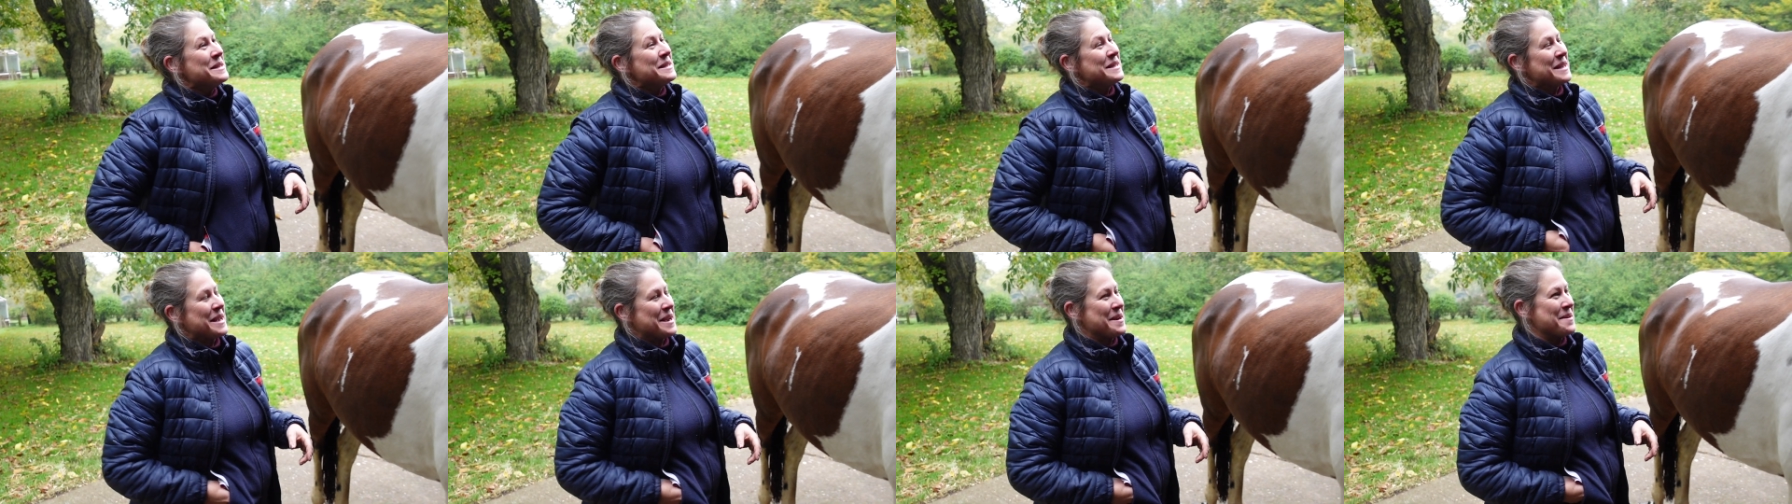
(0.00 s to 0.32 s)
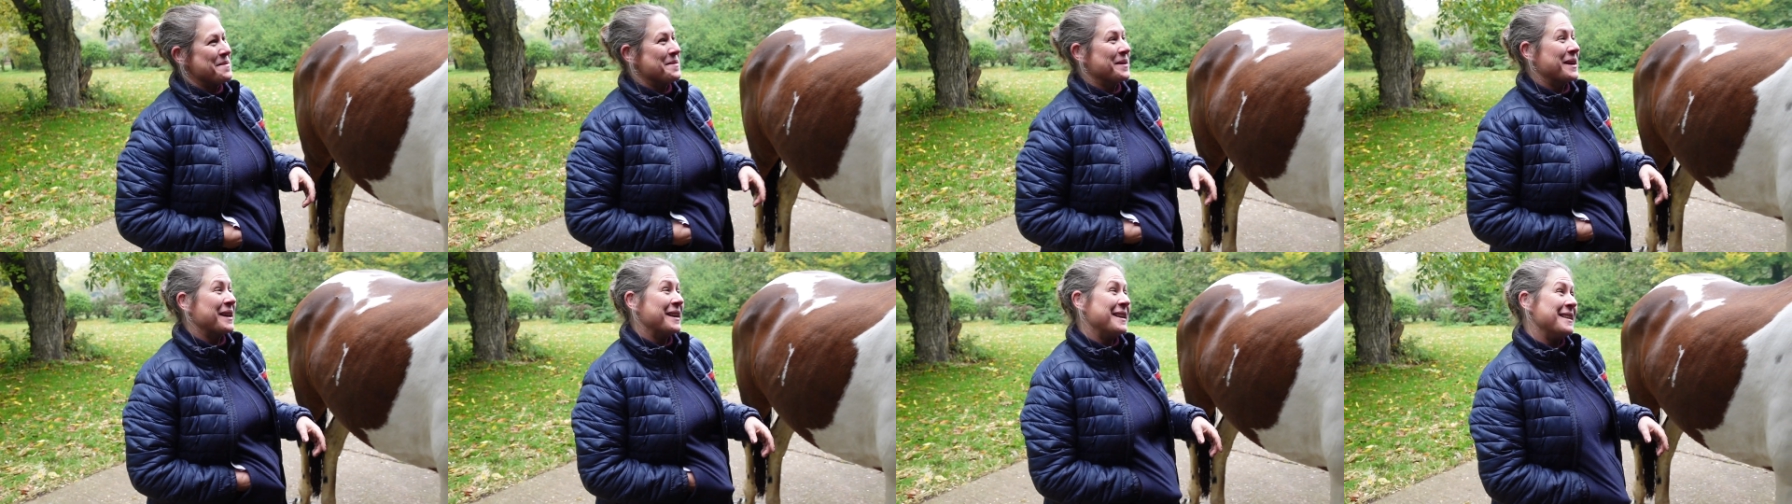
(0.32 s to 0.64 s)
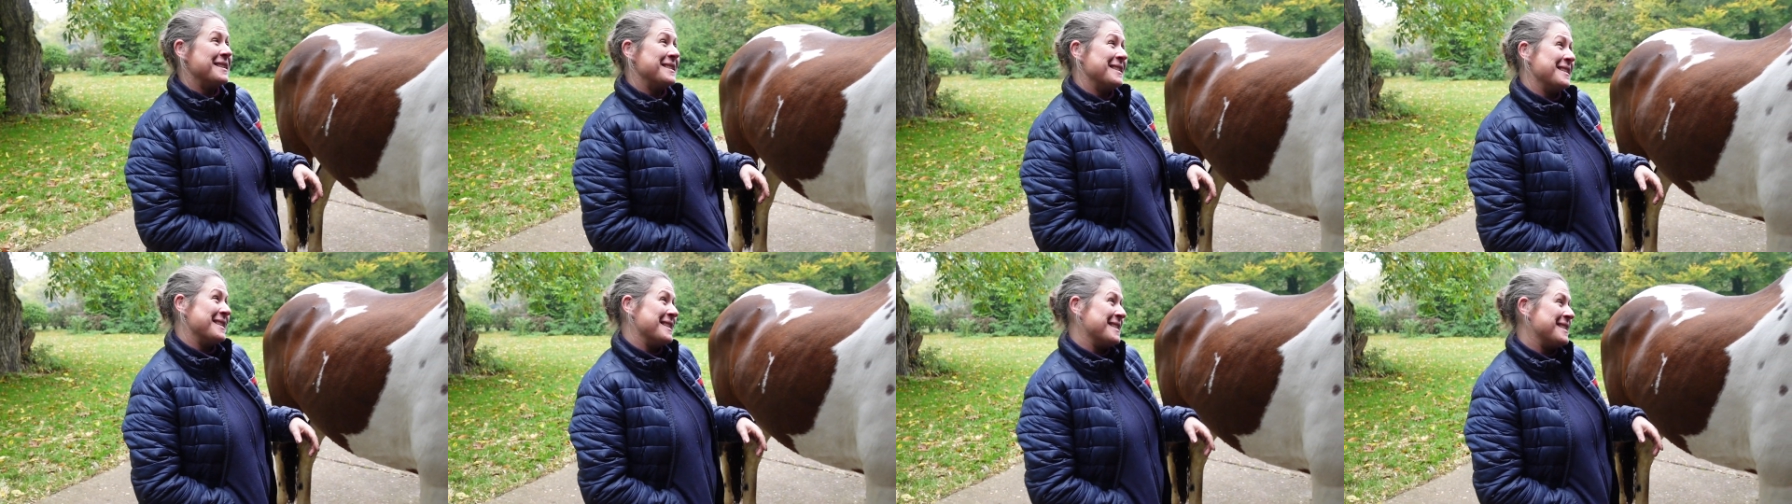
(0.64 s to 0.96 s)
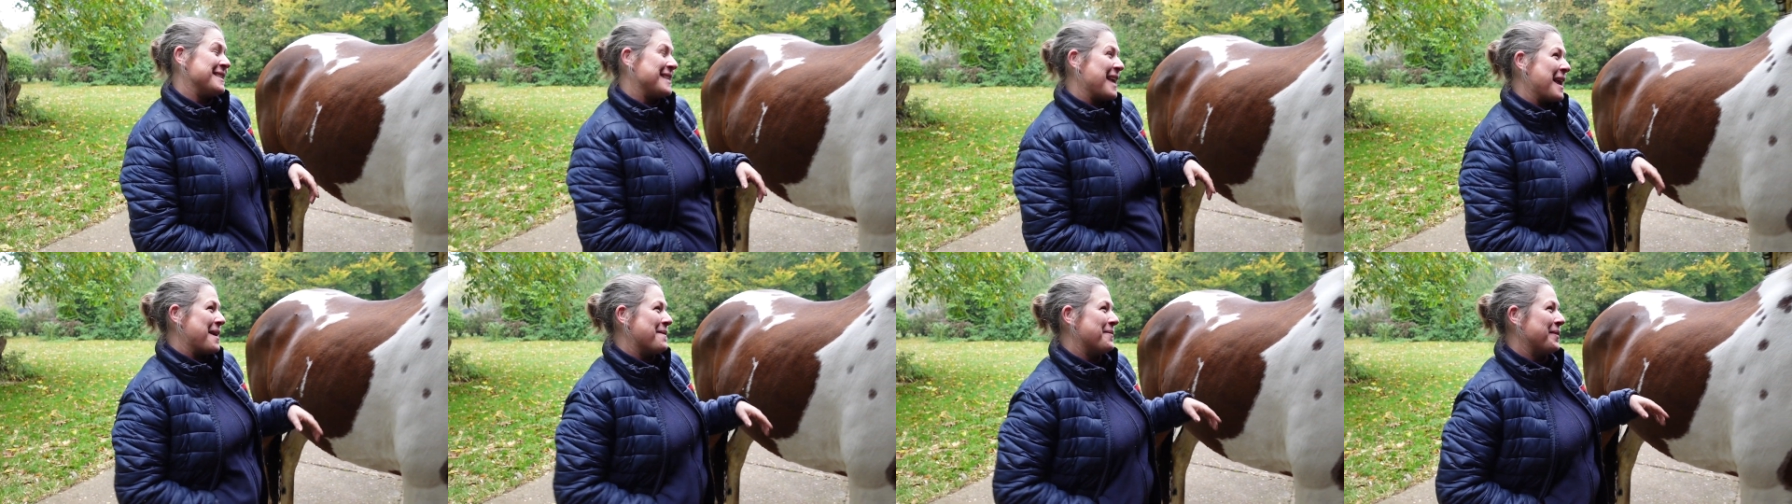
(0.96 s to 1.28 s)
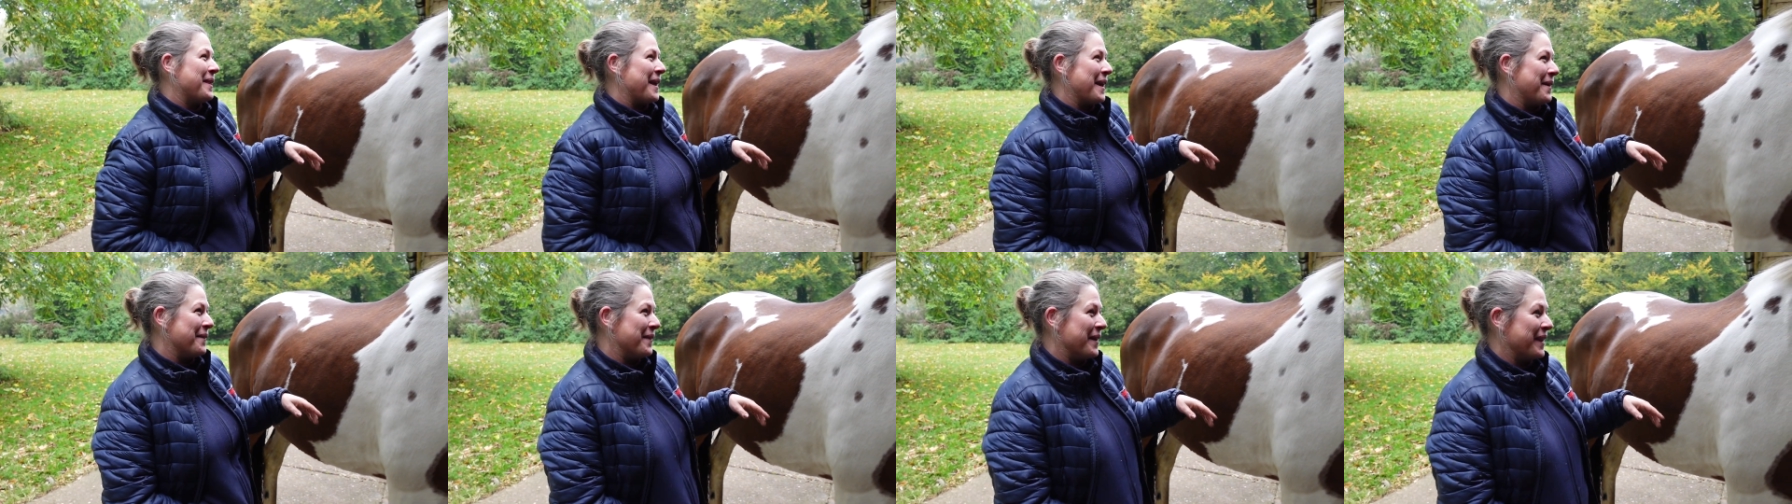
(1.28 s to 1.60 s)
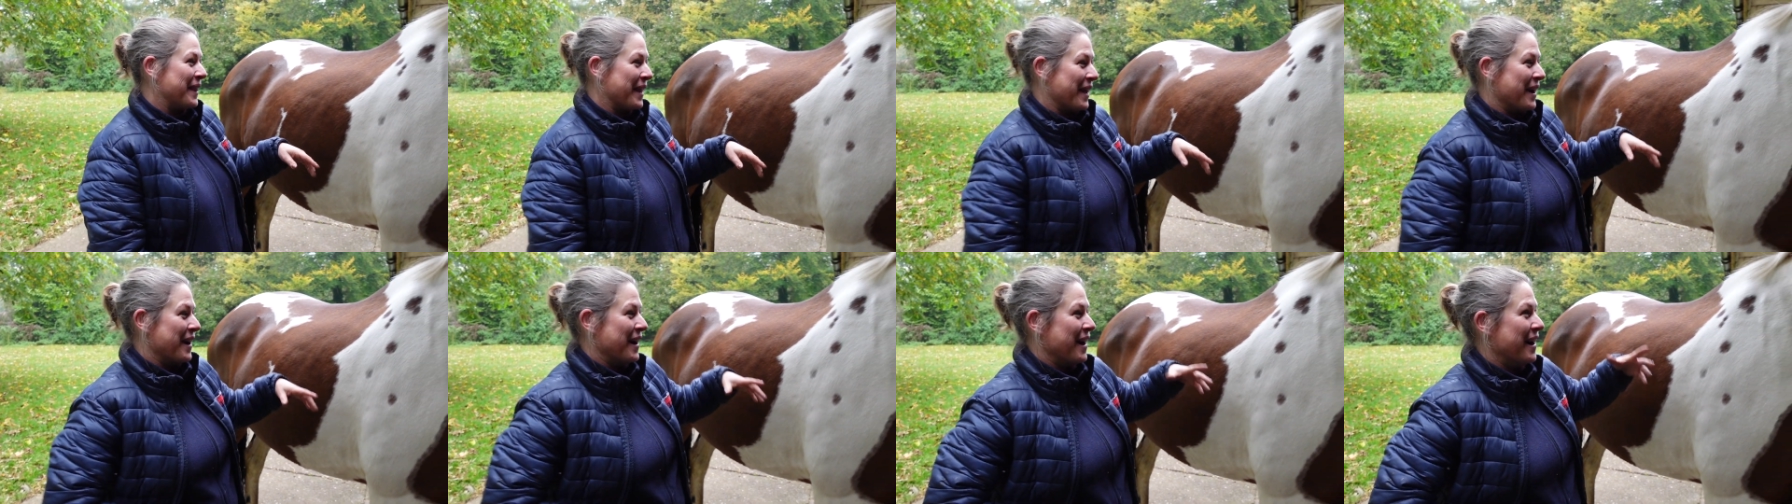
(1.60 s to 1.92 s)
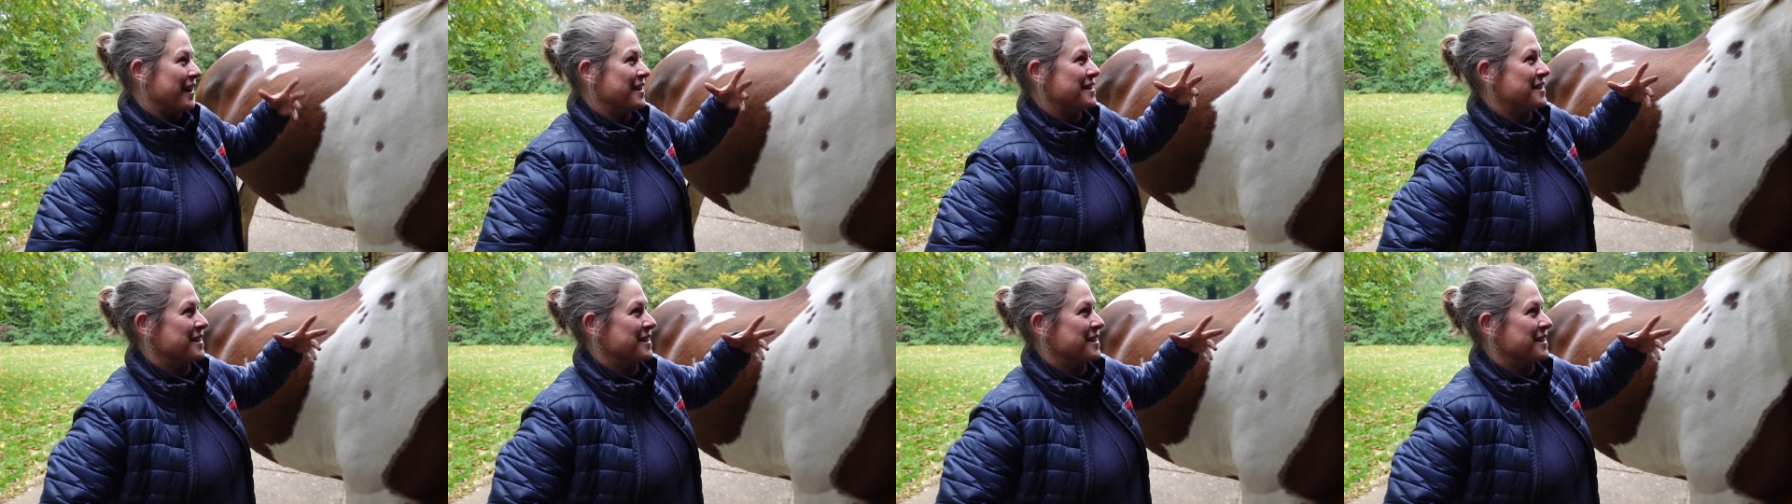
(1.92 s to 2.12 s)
So we're going to do the same thing with her.